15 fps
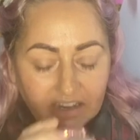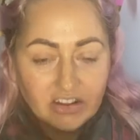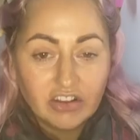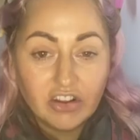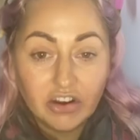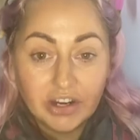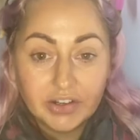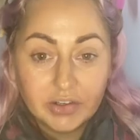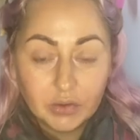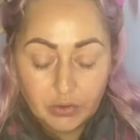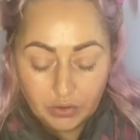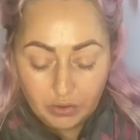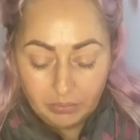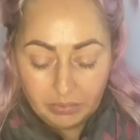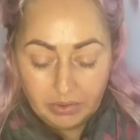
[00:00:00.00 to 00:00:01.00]
Sorry, couldn't
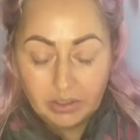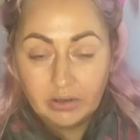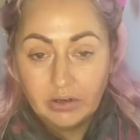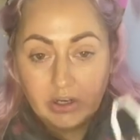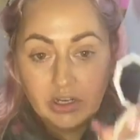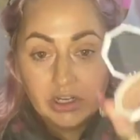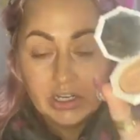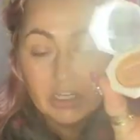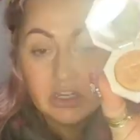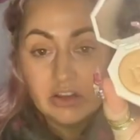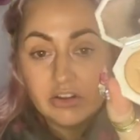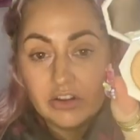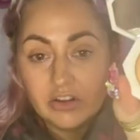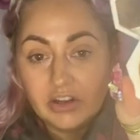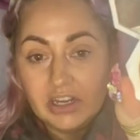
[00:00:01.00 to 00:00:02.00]
open it.
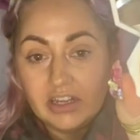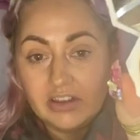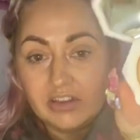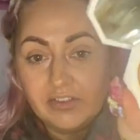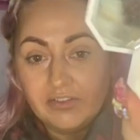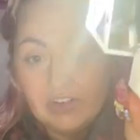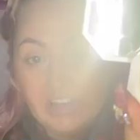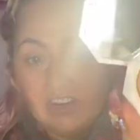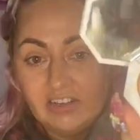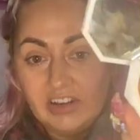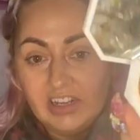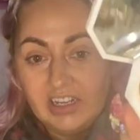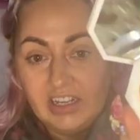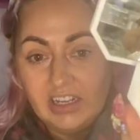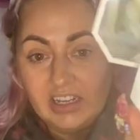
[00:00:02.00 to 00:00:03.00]
So it's
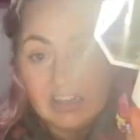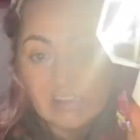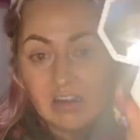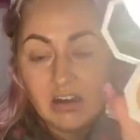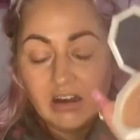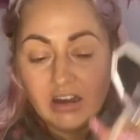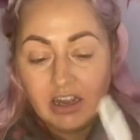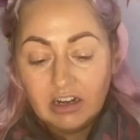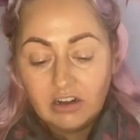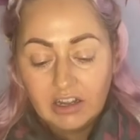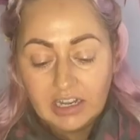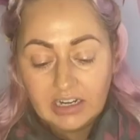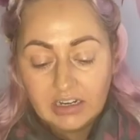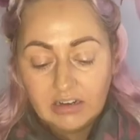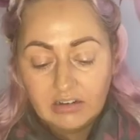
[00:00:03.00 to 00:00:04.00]
Fenty, it's a
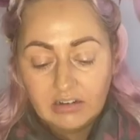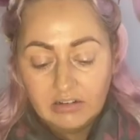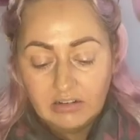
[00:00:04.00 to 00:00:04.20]
highlighter.